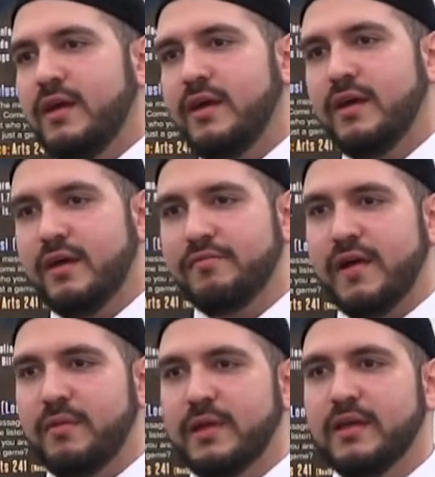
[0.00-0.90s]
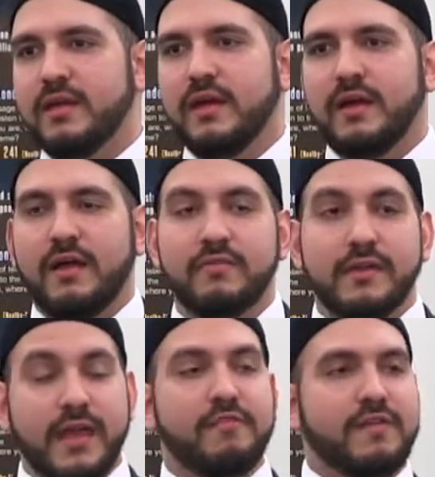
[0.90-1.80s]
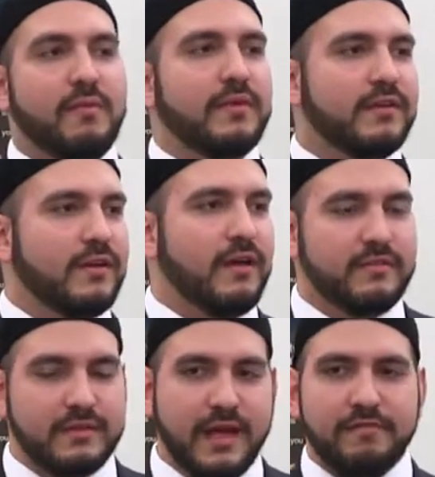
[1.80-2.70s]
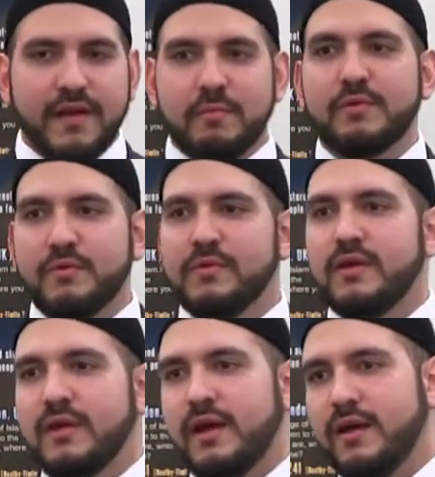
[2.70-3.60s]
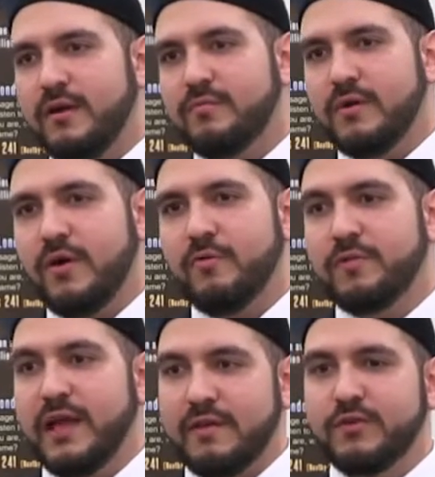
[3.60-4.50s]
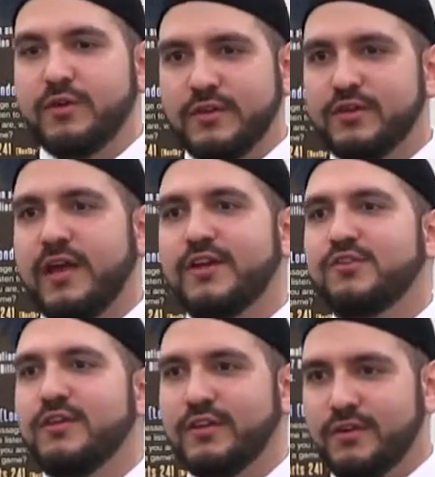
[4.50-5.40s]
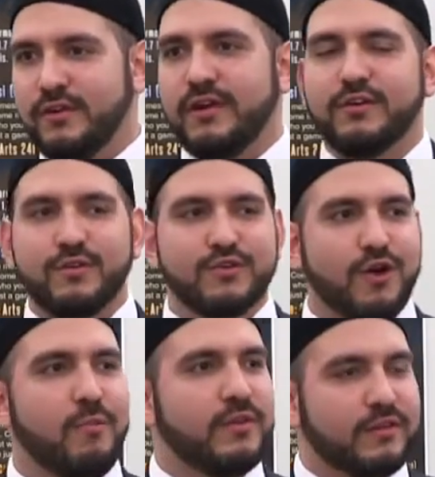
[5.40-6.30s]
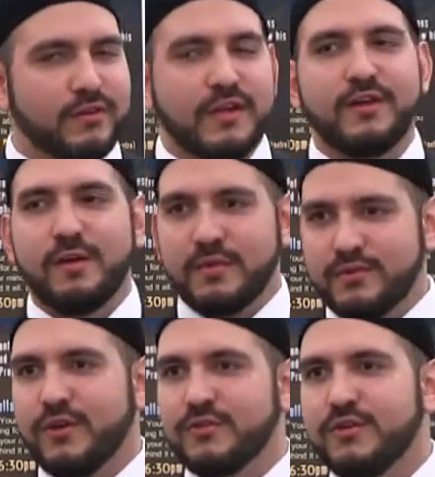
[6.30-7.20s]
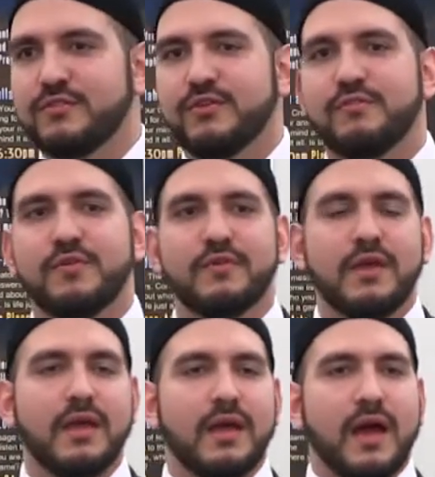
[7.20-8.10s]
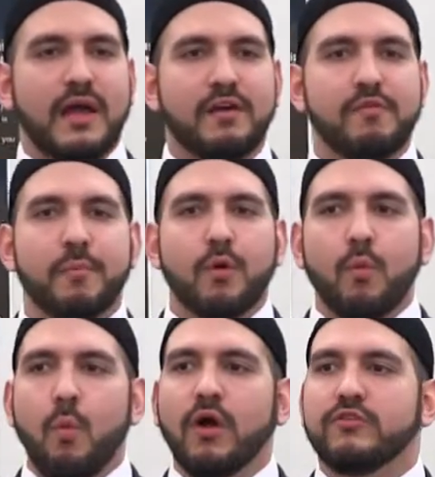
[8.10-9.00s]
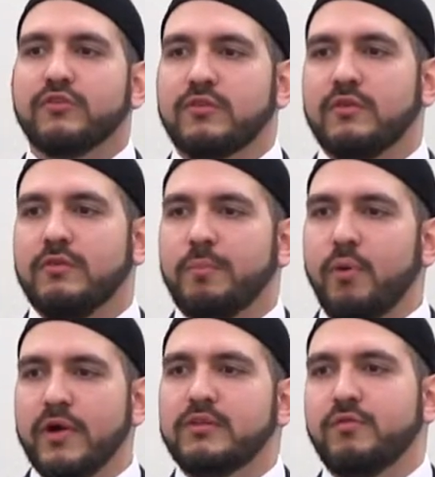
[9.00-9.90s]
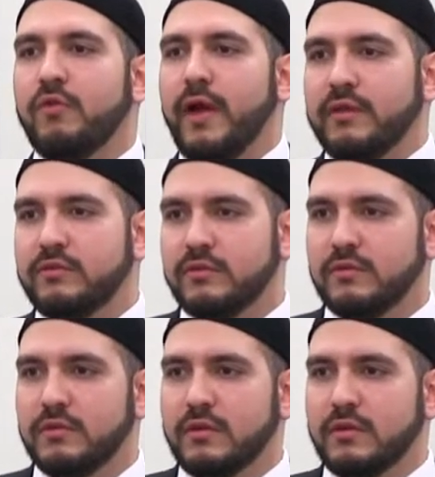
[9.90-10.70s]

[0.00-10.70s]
a family, and then that family will hopefully have a good education and a good job and a good income, and so on and so forth. And I thought, but what's the point of all that?